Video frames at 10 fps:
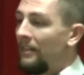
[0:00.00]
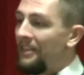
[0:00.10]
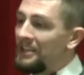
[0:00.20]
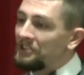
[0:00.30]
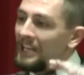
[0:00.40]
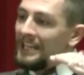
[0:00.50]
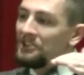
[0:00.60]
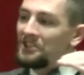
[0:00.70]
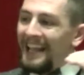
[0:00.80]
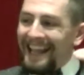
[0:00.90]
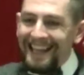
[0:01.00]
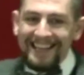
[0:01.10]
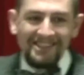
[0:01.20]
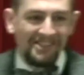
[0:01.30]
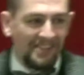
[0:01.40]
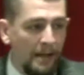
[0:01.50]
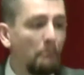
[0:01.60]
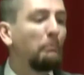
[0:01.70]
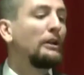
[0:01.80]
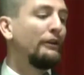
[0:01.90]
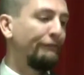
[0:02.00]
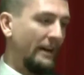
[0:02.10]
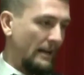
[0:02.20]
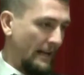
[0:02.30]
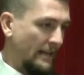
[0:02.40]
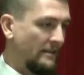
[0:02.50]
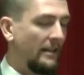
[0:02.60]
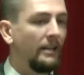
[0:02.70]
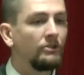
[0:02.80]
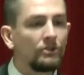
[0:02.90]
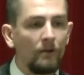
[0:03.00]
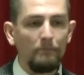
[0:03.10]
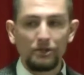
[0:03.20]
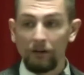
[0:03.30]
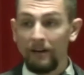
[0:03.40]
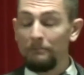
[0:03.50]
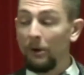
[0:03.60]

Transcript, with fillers: This is exemplified in Scripture,